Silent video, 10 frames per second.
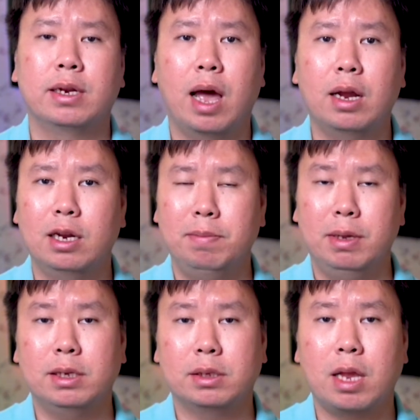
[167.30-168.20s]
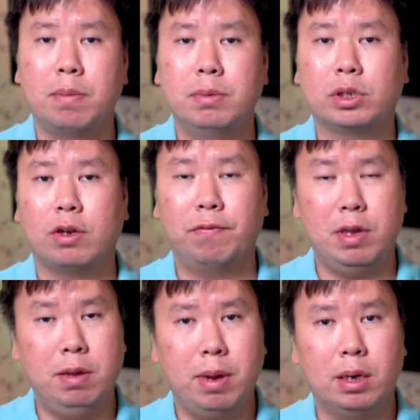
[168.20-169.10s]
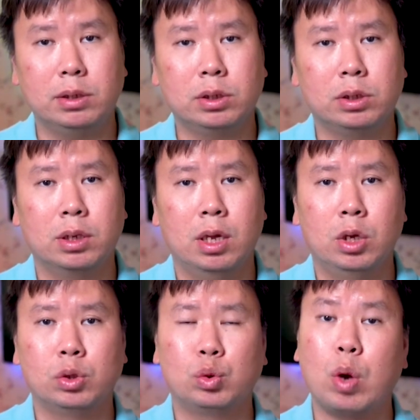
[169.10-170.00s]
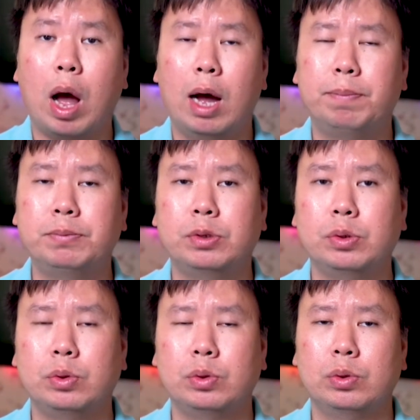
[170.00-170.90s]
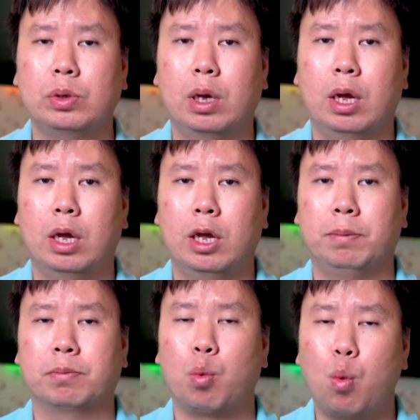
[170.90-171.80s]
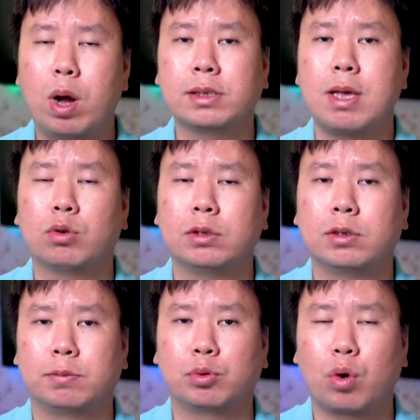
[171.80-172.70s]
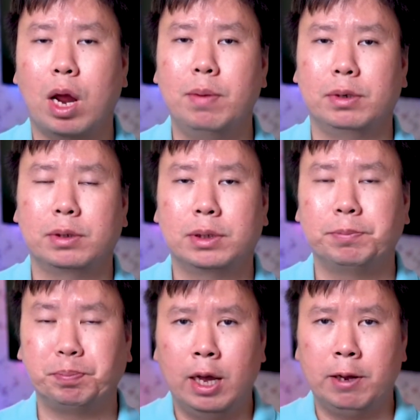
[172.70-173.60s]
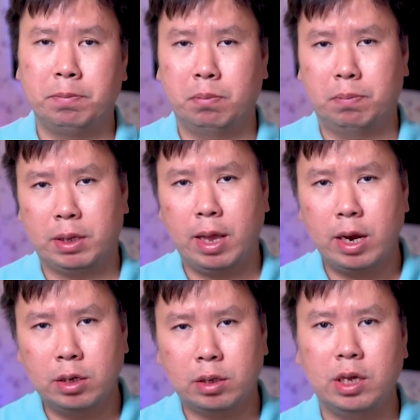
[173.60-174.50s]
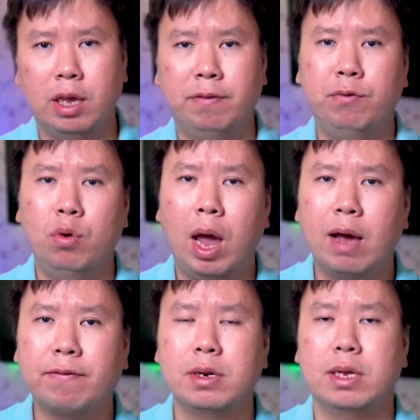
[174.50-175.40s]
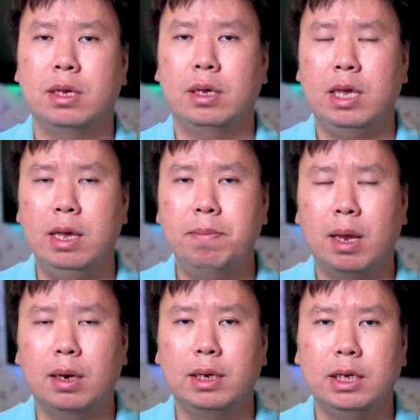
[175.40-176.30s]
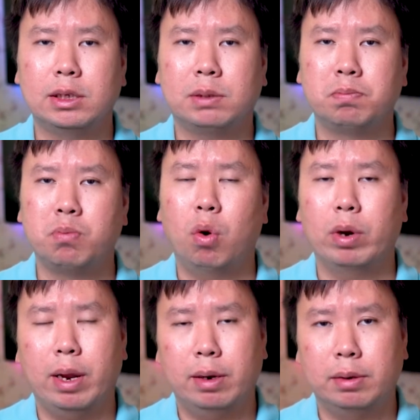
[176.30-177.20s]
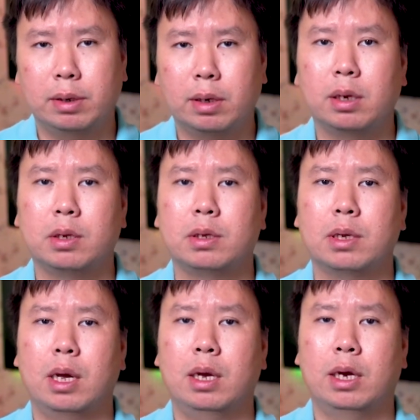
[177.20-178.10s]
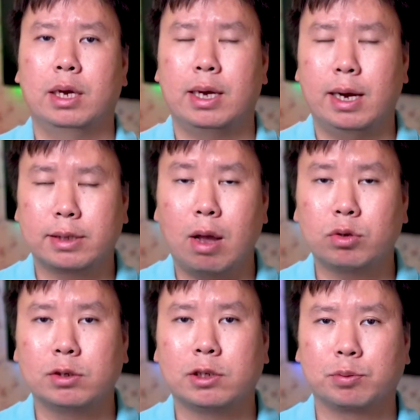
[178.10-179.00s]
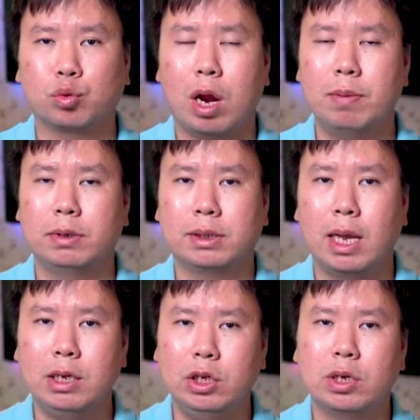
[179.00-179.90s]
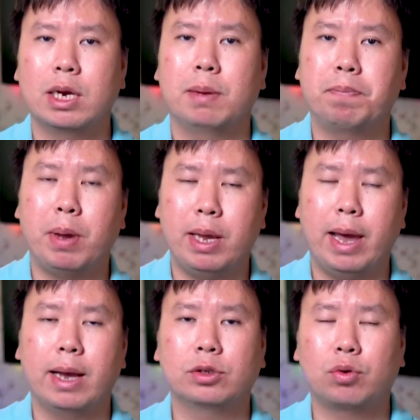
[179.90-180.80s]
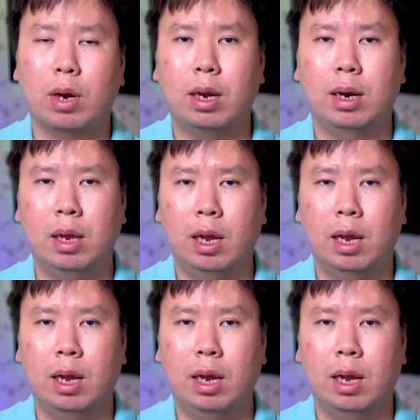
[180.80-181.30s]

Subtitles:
an unlimited numbers of emails to up to 1,000 subscribers. But then if you have an email list more than 1,000 subscribers, then you're gonna pay extra